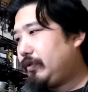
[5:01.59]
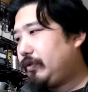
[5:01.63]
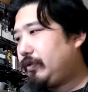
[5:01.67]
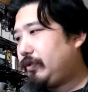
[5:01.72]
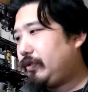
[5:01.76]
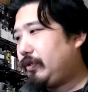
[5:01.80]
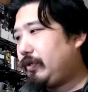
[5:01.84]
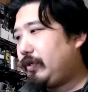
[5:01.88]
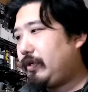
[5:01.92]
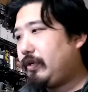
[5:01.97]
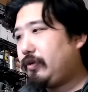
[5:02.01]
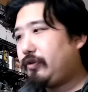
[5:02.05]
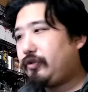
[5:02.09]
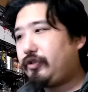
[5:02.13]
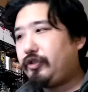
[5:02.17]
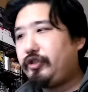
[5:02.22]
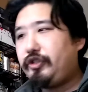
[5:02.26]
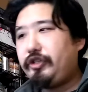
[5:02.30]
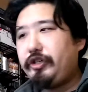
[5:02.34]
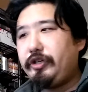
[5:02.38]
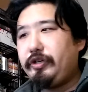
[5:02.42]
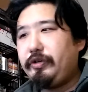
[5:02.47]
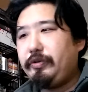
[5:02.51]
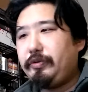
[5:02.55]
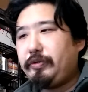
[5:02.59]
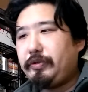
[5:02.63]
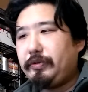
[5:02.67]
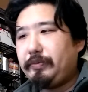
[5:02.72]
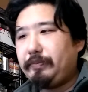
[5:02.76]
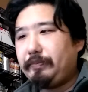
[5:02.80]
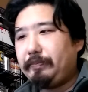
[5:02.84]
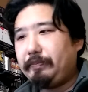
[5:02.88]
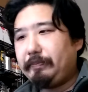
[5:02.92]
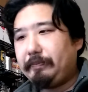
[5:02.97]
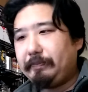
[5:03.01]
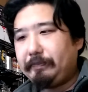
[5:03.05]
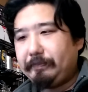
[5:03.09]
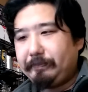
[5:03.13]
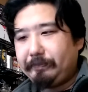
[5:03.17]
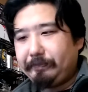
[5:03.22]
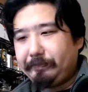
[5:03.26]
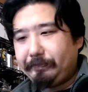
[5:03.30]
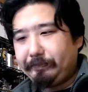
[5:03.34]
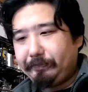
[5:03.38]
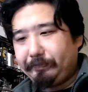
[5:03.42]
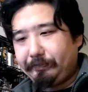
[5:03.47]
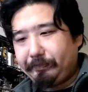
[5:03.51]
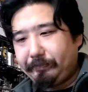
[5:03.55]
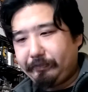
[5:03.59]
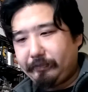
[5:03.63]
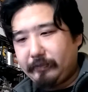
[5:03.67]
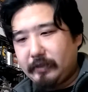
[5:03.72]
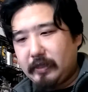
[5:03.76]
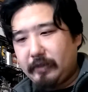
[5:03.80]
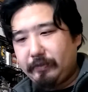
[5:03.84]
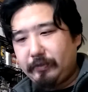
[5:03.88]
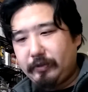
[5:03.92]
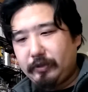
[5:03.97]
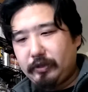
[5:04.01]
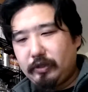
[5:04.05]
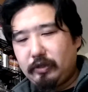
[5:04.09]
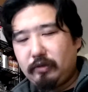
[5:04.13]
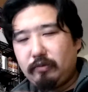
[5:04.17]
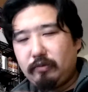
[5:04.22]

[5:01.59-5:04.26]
So here's juice. I'm just going to